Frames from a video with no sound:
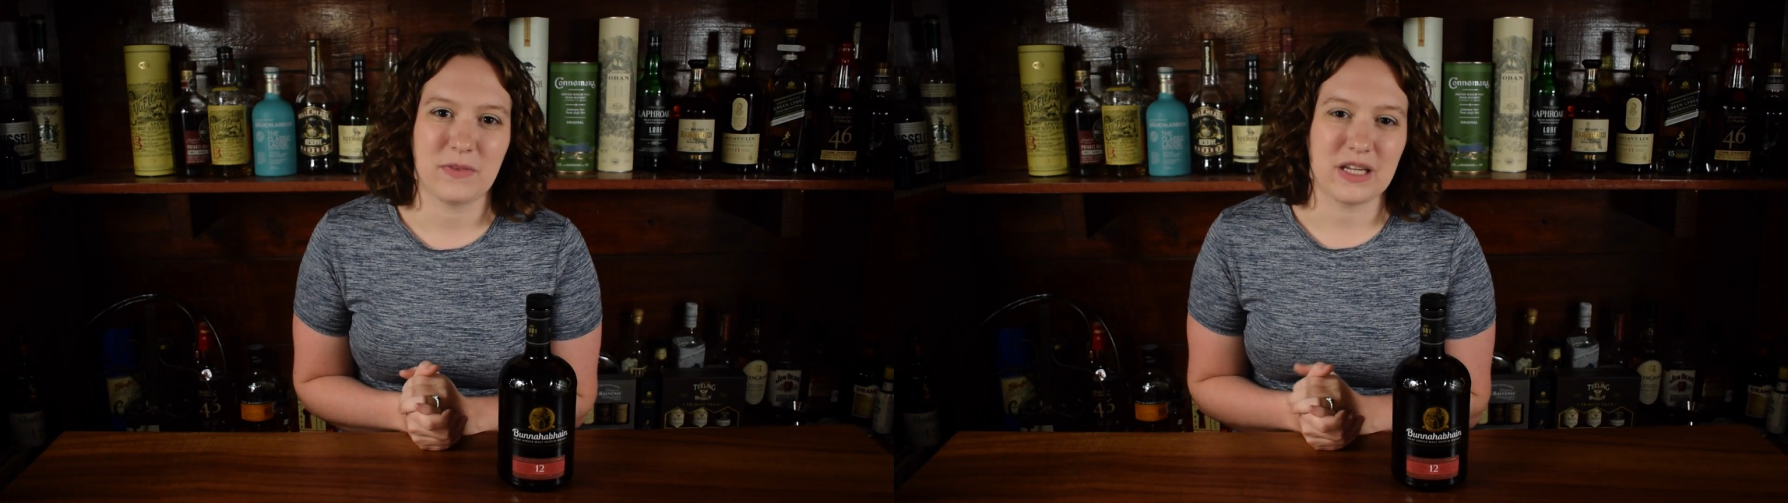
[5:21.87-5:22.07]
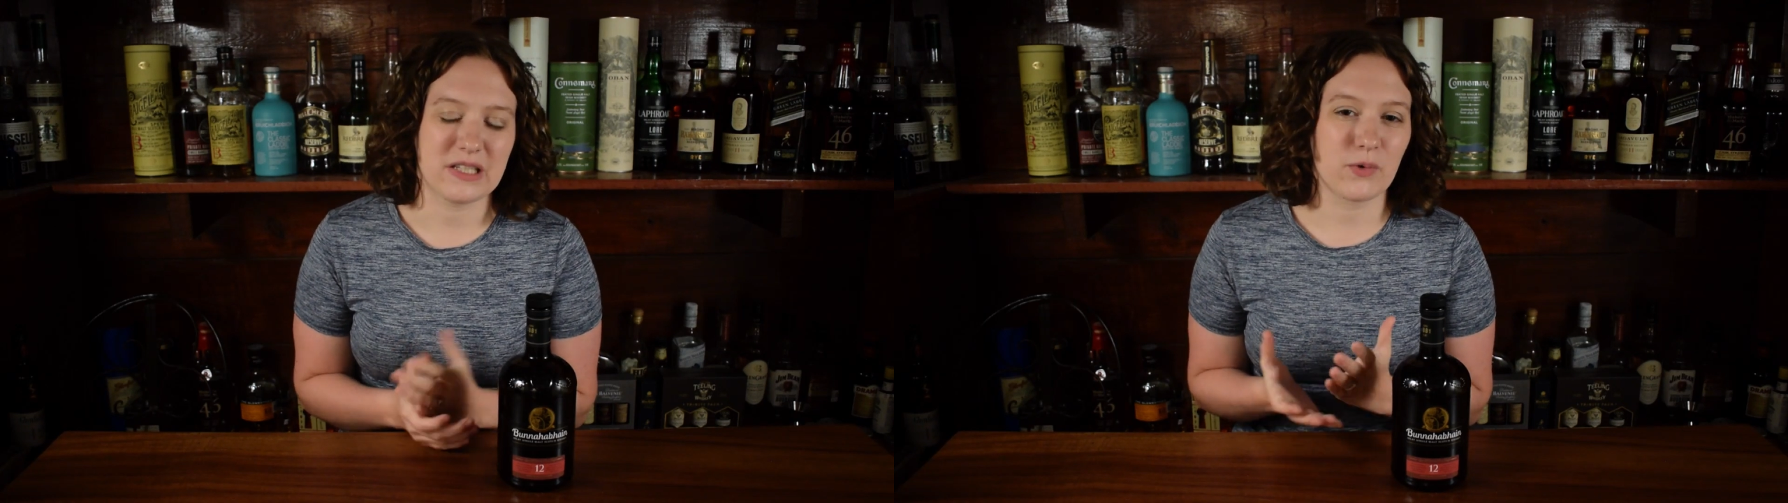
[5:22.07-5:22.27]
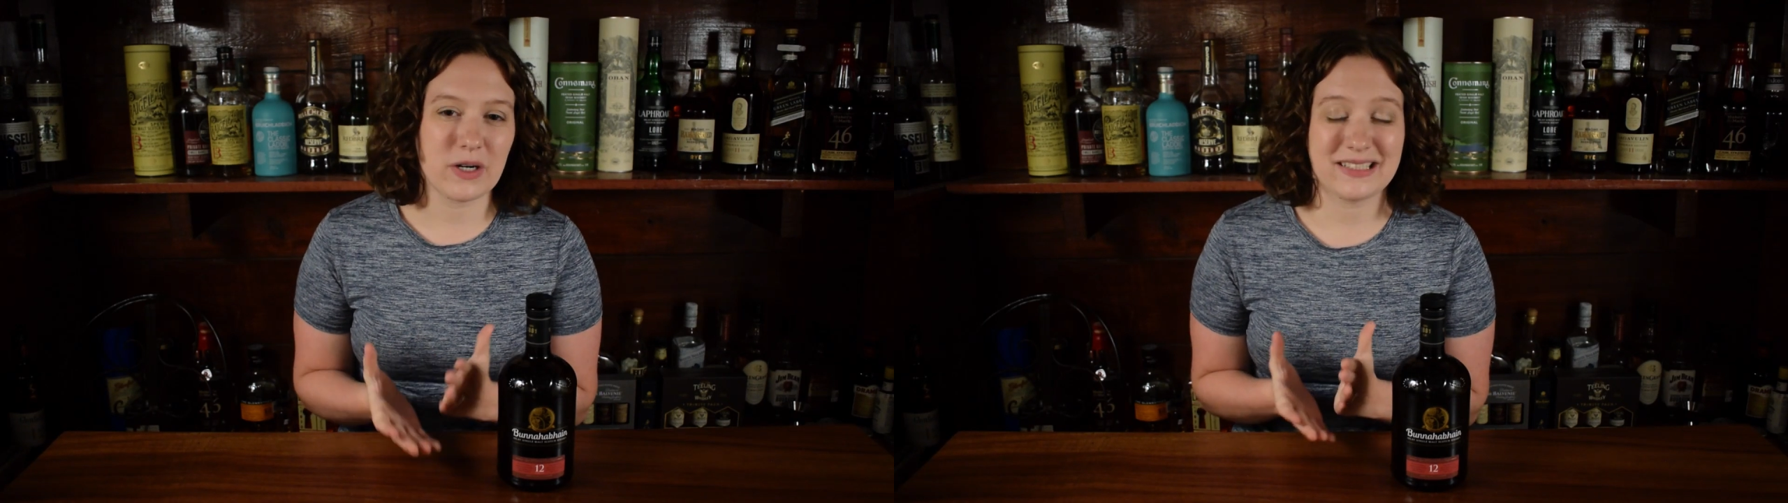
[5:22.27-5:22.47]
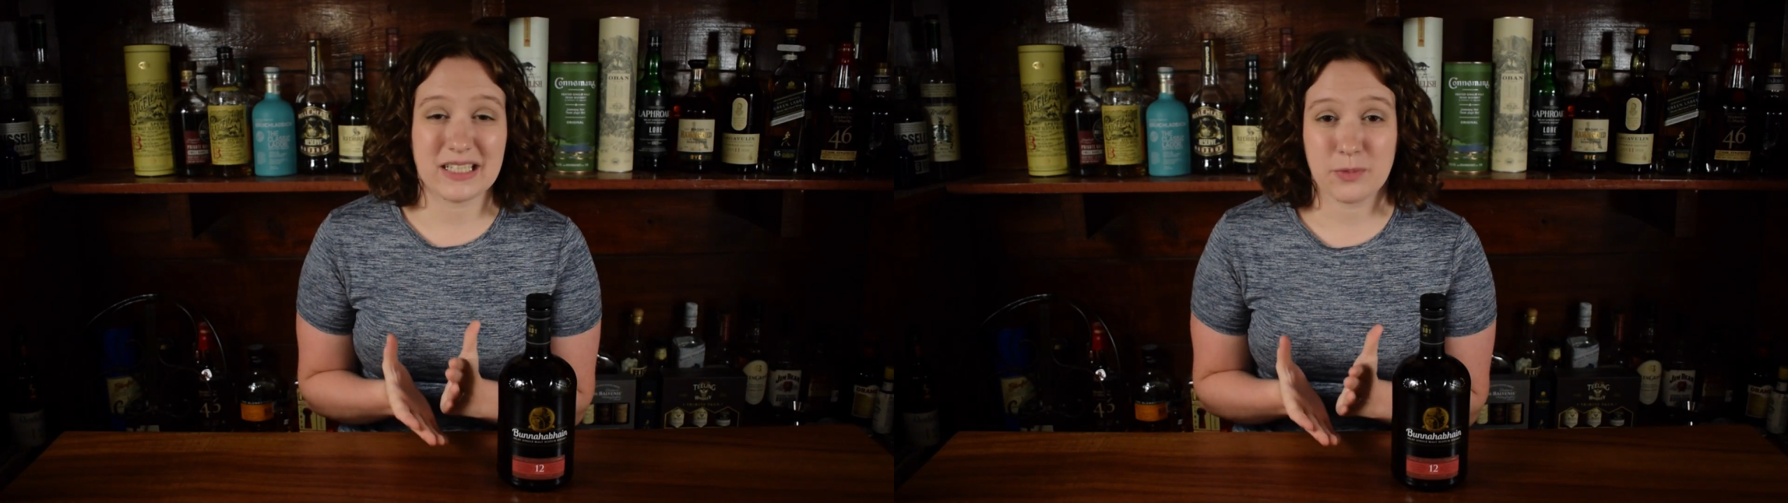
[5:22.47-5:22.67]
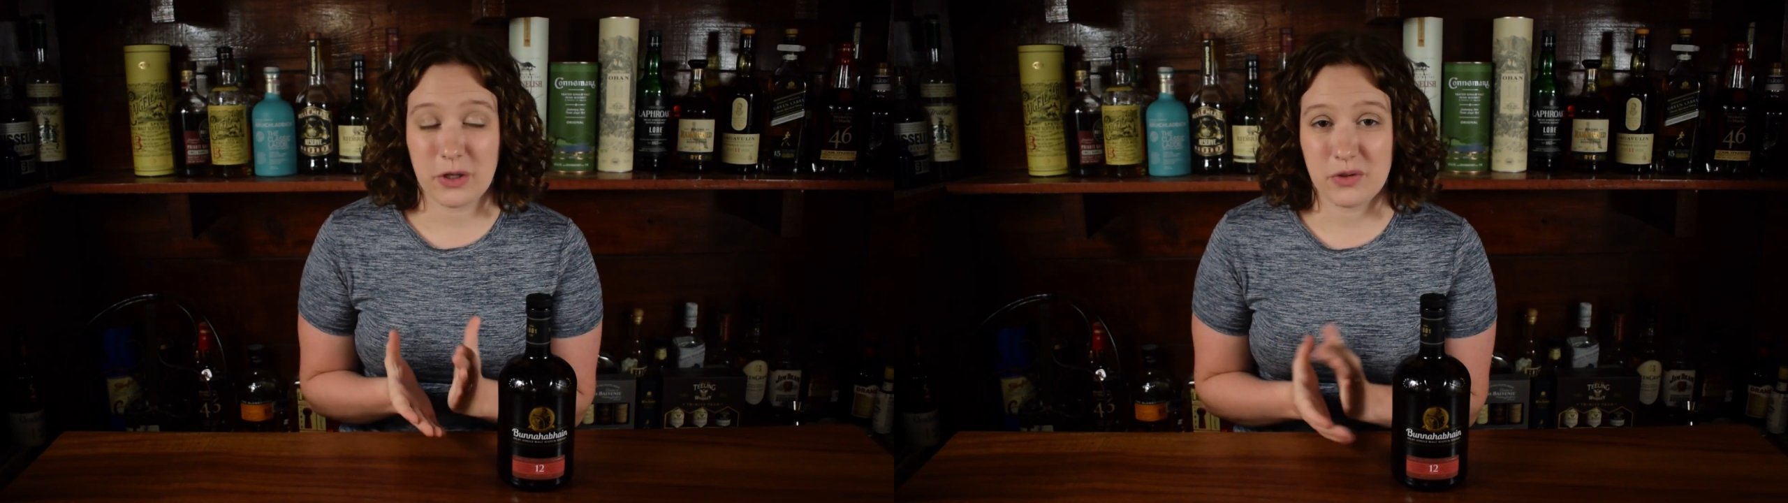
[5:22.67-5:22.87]
It's
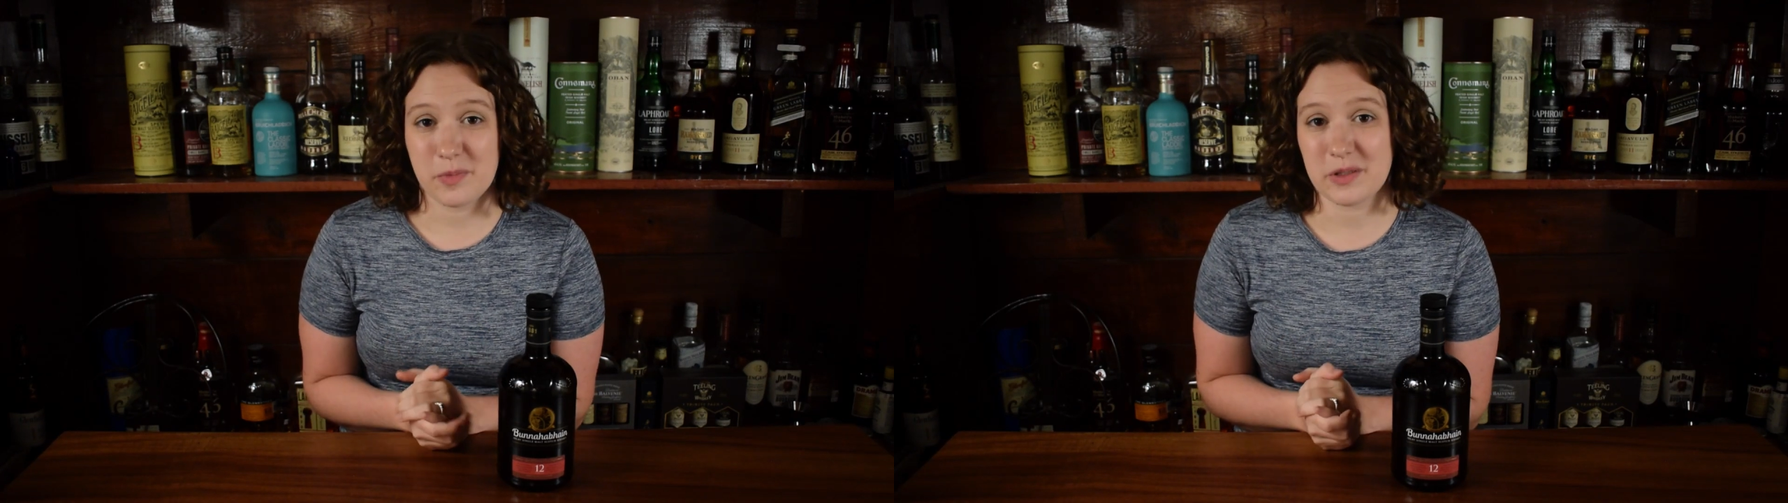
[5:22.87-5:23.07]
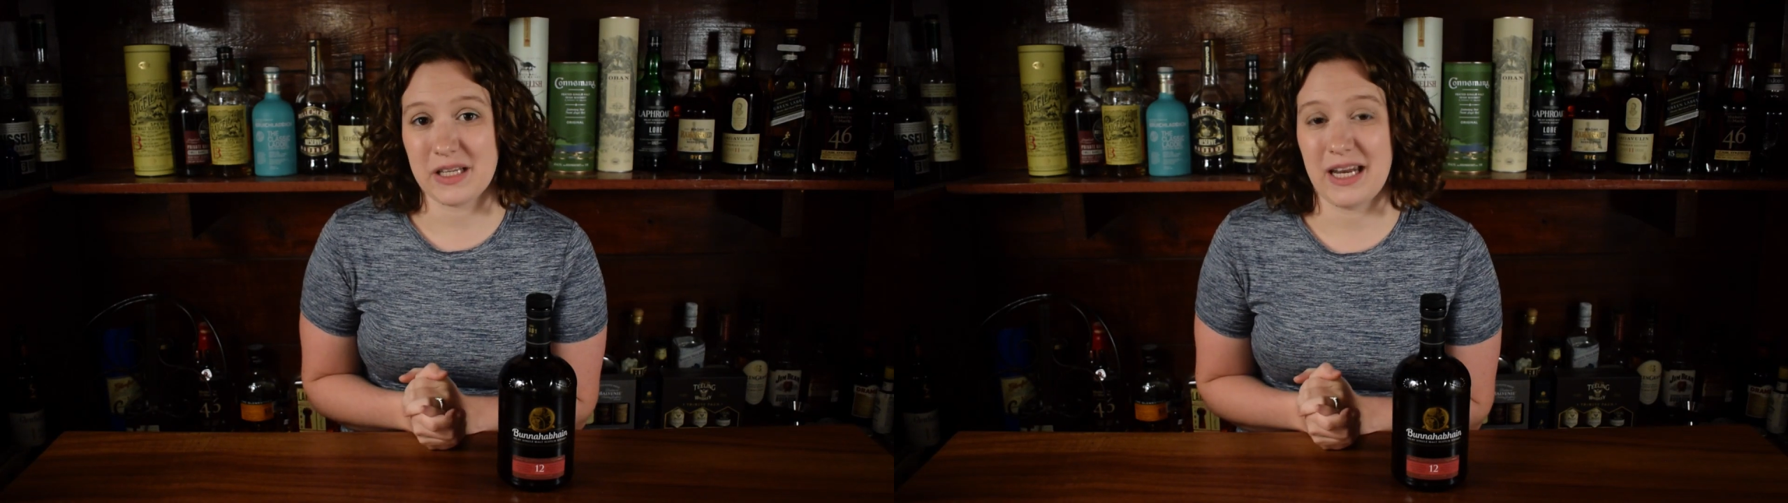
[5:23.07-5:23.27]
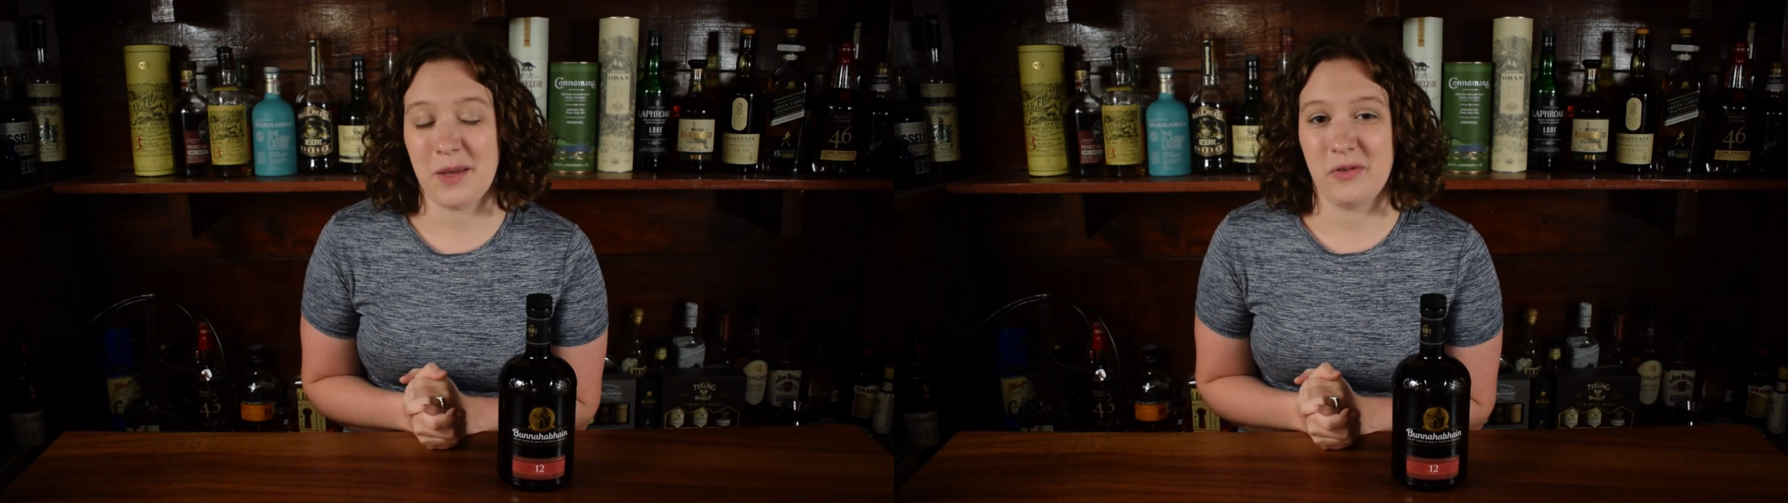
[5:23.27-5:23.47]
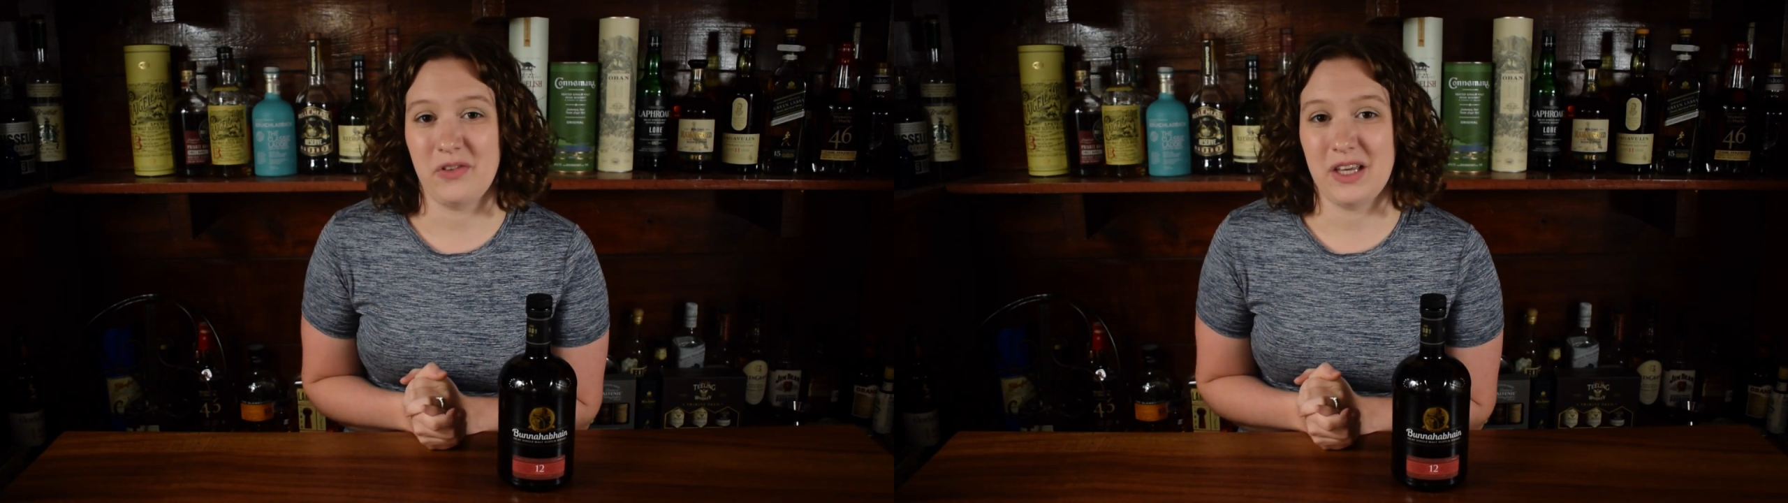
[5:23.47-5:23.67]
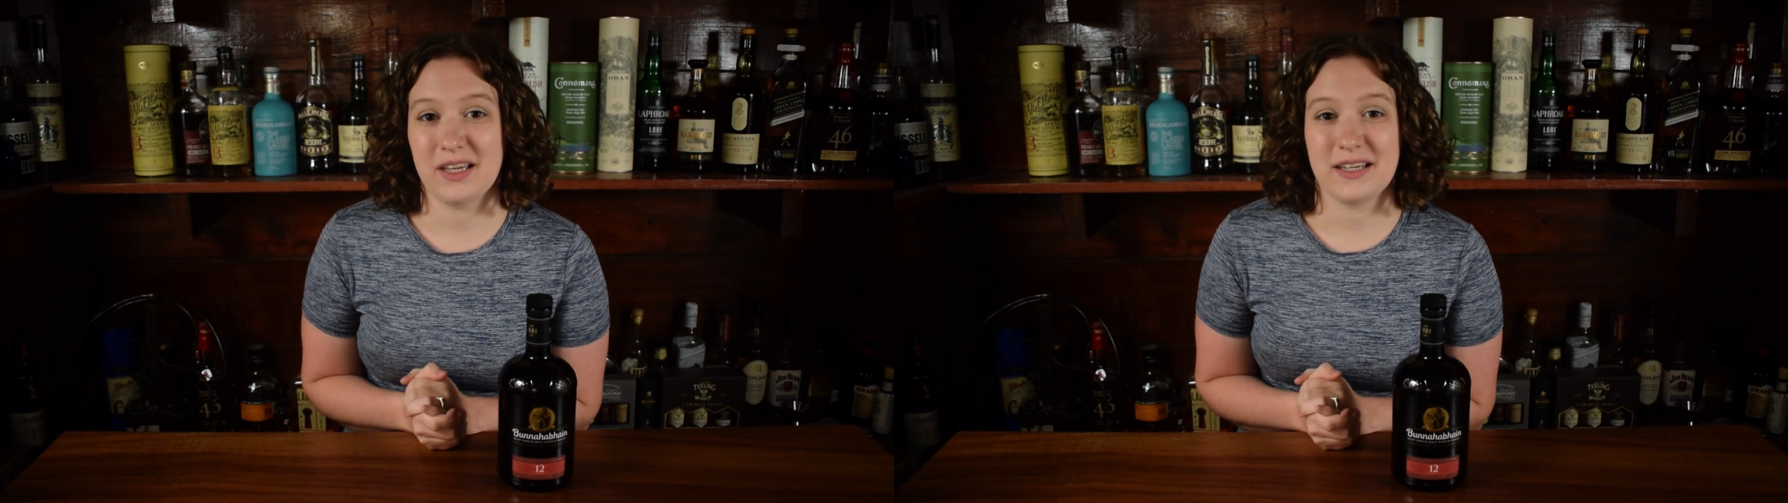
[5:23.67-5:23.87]
46.3%
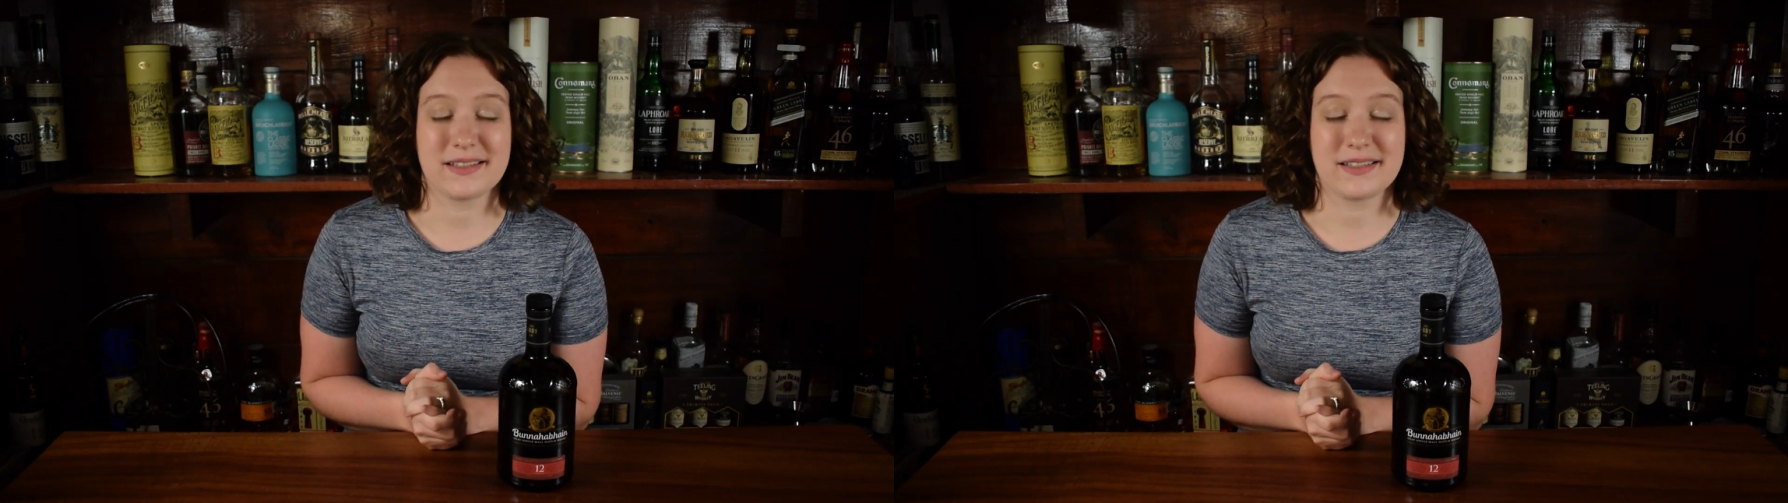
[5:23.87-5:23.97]
ABV,